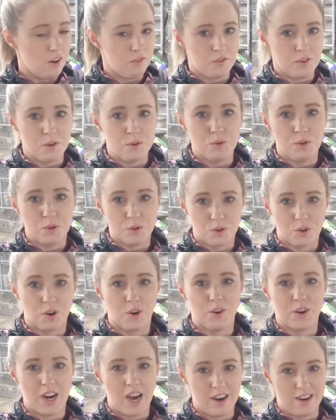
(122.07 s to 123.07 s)
a few
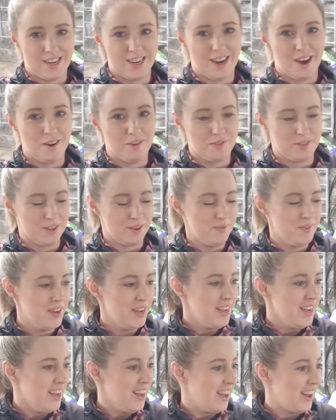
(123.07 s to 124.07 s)
euro knocked off
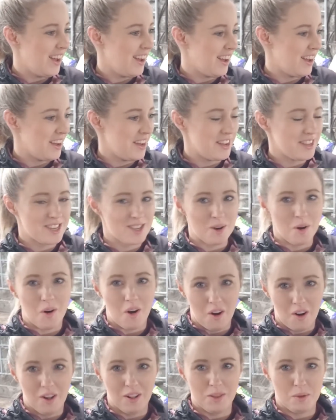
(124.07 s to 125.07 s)
them, so
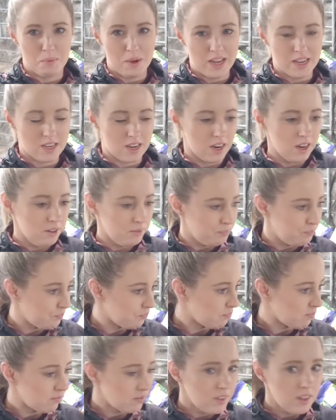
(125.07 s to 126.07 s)
all the better.
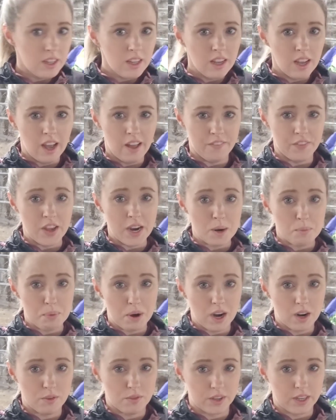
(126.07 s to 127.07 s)
And they're
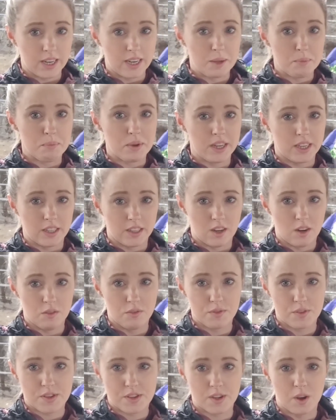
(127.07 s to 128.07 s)
perfectly big
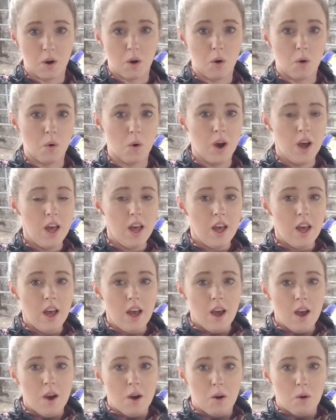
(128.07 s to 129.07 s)
enough. So
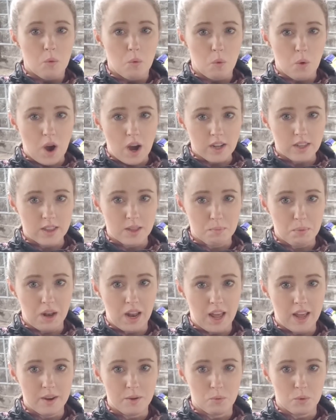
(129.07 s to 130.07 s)
what the
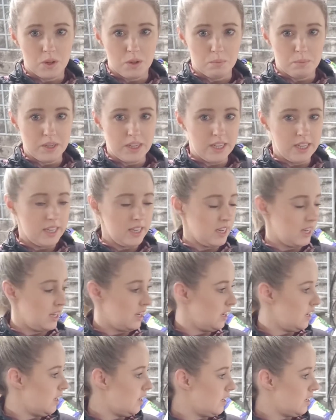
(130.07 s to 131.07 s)
plan will be
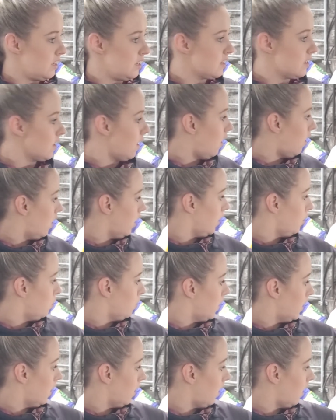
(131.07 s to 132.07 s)
is I
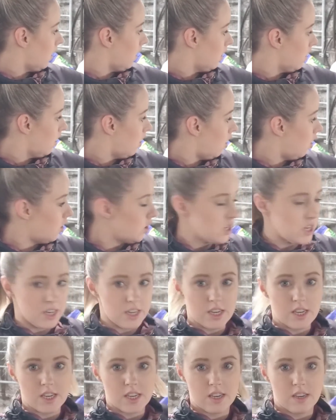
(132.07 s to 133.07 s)
will cut
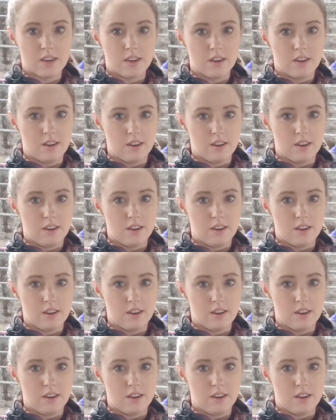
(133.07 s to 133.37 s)
it